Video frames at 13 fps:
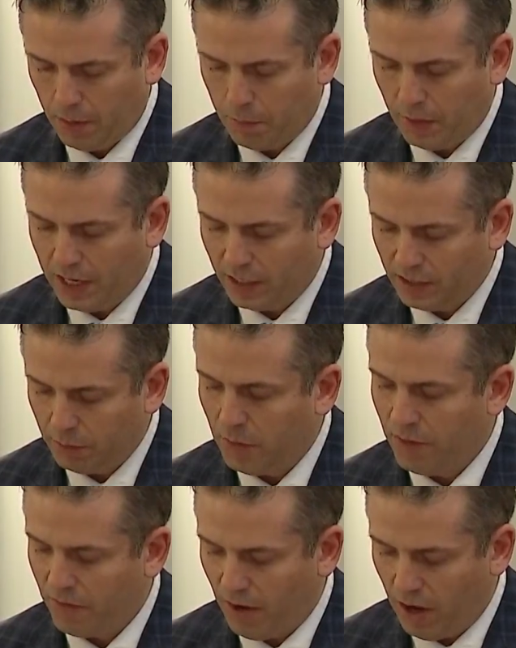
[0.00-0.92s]
Because of
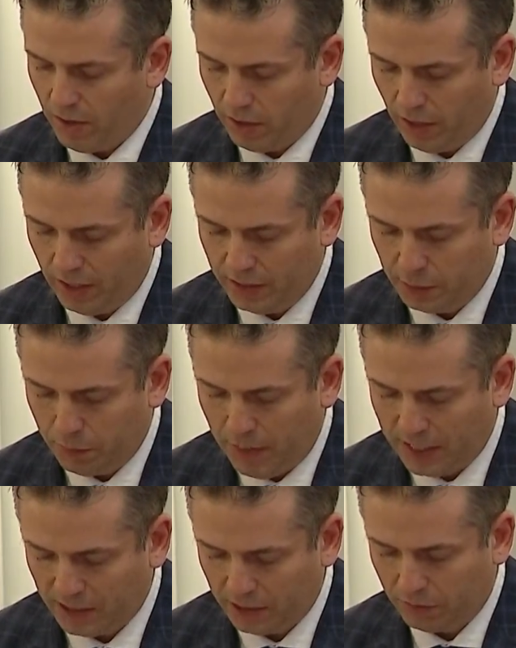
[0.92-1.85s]
my father and his
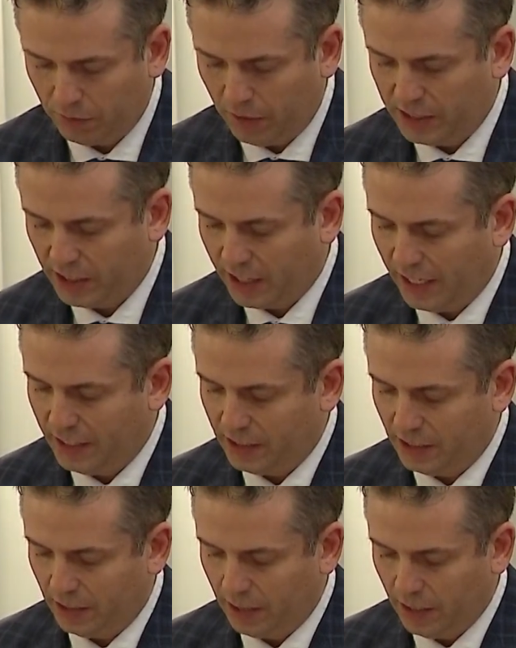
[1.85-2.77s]
passion for
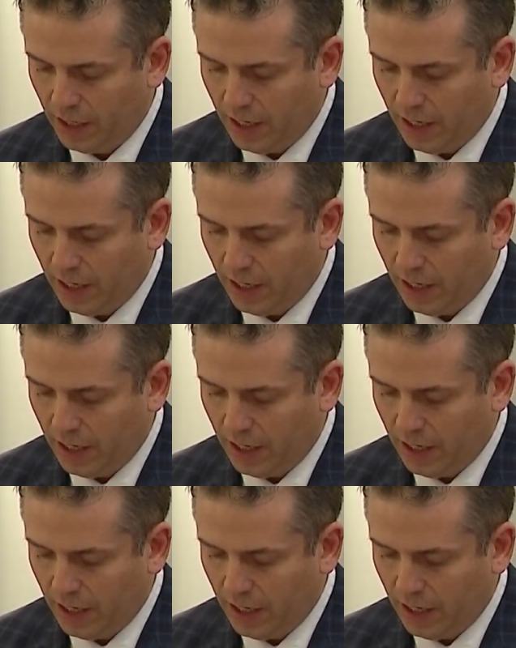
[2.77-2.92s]
education,